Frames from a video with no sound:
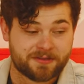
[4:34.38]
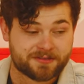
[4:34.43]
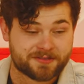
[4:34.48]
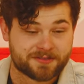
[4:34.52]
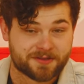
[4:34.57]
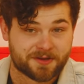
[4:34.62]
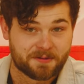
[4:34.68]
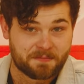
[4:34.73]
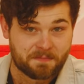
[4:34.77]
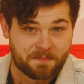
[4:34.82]

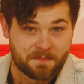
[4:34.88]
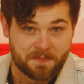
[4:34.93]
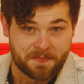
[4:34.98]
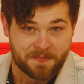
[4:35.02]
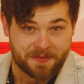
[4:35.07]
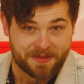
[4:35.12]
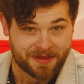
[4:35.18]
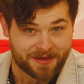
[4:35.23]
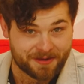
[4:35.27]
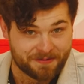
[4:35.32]
So,
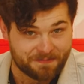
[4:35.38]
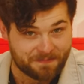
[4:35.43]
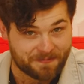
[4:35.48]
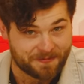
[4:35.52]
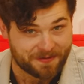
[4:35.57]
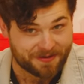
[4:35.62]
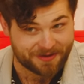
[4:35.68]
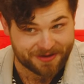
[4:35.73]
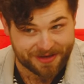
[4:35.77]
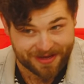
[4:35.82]
yeah.
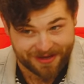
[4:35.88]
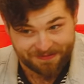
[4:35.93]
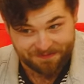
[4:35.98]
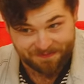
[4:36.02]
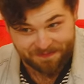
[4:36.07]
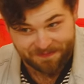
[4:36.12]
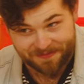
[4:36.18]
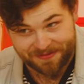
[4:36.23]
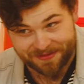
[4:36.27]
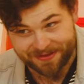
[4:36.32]

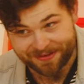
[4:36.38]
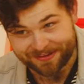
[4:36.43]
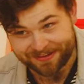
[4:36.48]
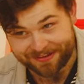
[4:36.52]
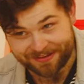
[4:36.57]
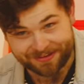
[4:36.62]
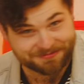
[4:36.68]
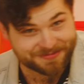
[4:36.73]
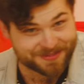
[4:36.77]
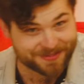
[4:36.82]
Okay.
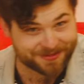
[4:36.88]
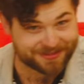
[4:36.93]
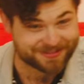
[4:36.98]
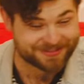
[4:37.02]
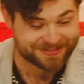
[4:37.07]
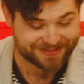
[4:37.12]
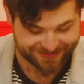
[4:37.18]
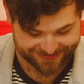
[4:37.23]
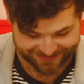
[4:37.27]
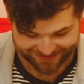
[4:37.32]
I'm so
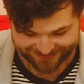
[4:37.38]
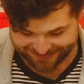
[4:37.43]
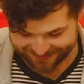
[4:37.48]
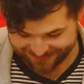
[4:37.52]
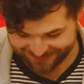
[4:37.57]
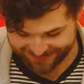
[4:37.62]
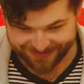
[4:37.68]
excited.